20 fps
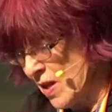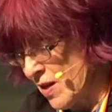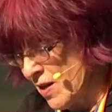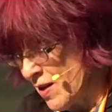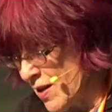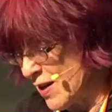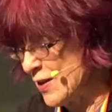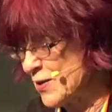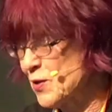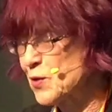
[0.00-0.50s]

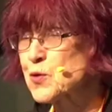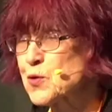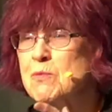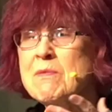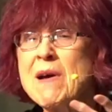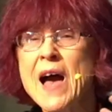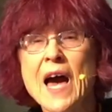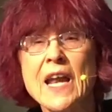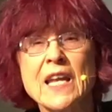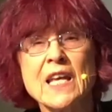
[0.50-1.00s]
It's
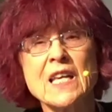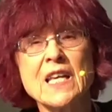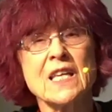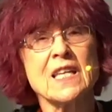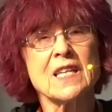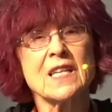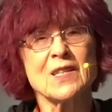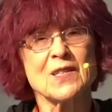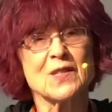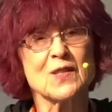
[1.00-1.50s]
dramatic,
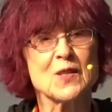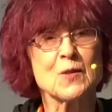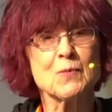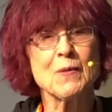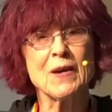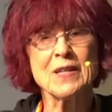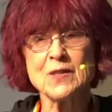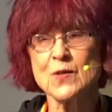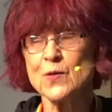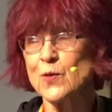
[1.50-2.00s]
it's
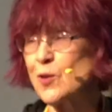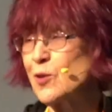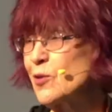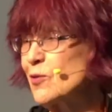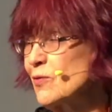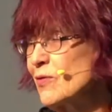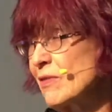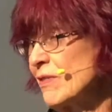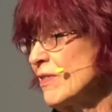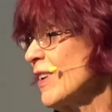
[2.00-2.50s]
suspenseful,
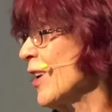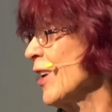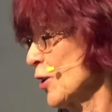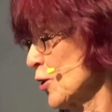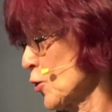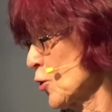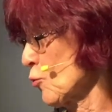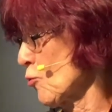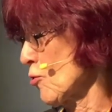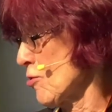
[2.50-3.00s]
and it's
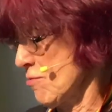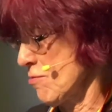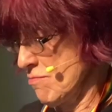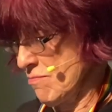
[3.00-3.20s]
short.